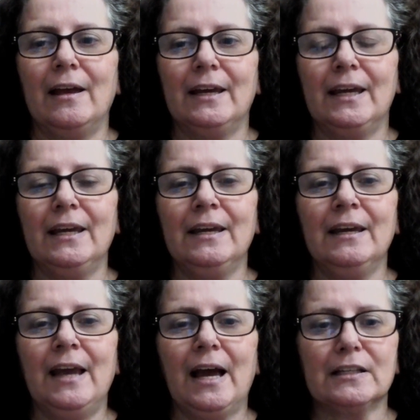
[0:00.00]

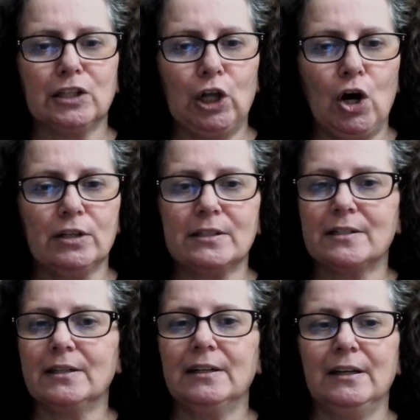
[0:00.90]
he has
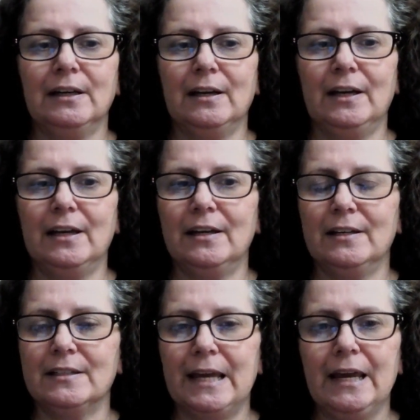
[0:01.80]
lost
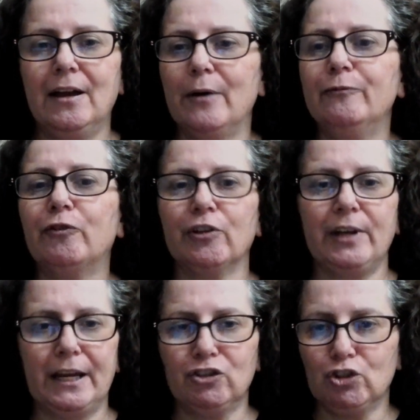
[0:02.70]
his income for the
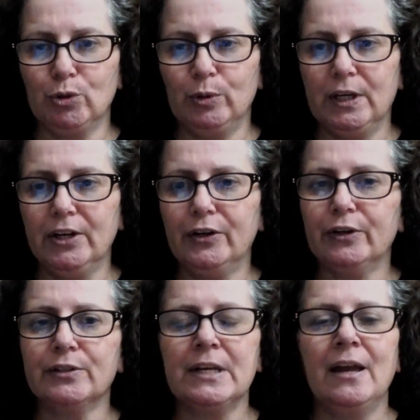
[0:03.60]
next 2
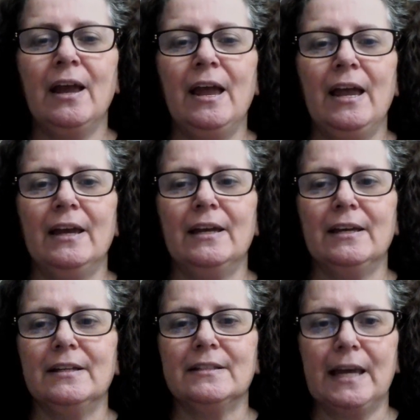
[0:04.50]
years.
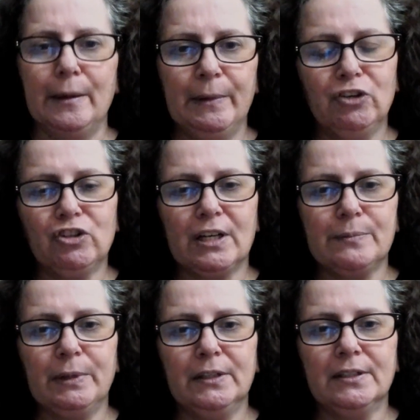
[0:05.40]
His image has
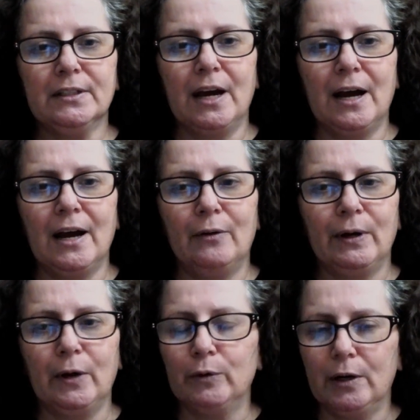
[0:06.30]
been
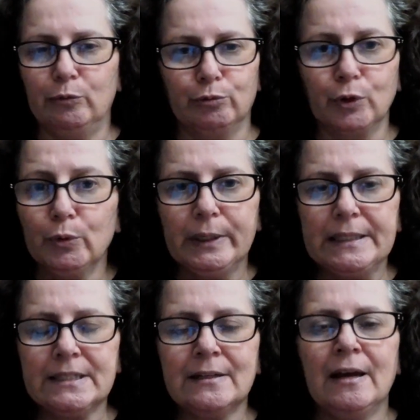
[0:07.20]

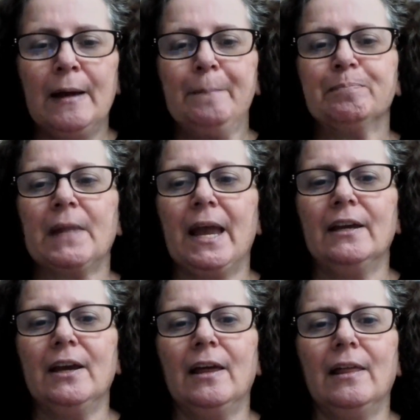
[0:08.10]
ruined.
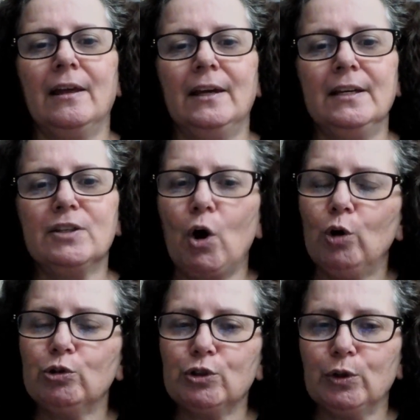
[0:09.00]
He's
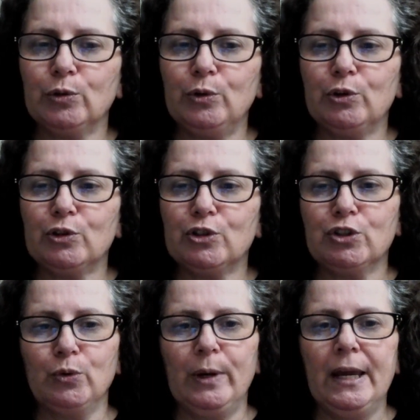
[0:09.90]
also
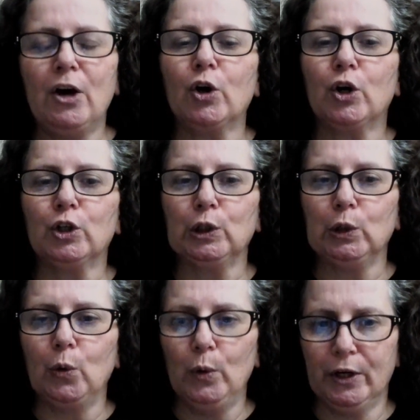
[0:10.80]
suing her
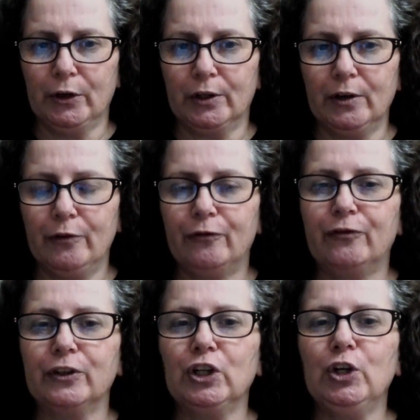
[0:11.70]
lawyer
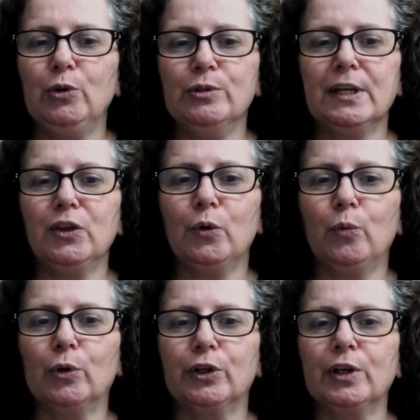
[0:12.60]
for using the
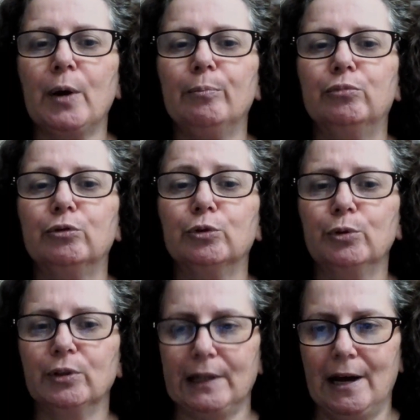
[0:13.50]
word
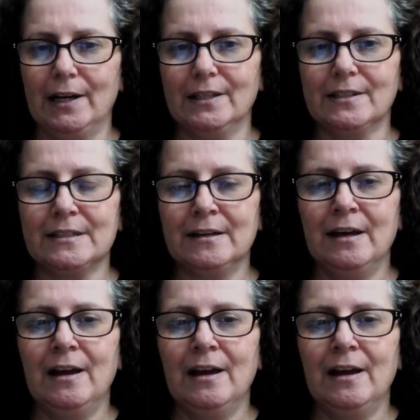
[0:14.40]
brutalized.